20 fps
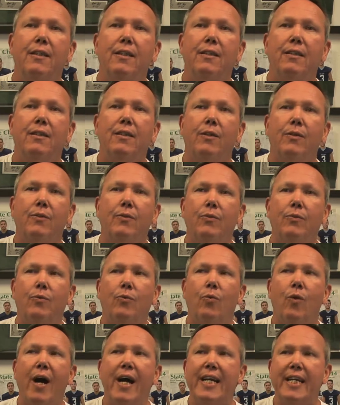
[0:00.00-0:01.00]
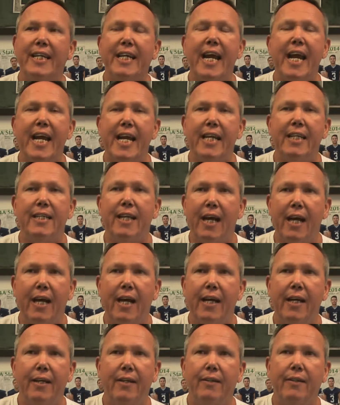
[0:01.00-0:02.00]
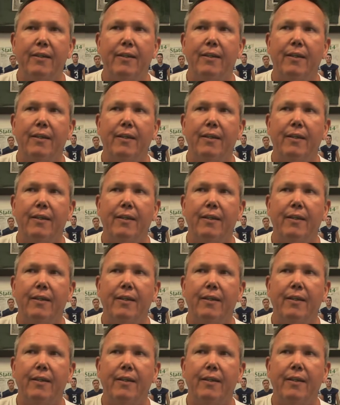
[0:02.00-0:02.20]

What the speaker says: So why can't I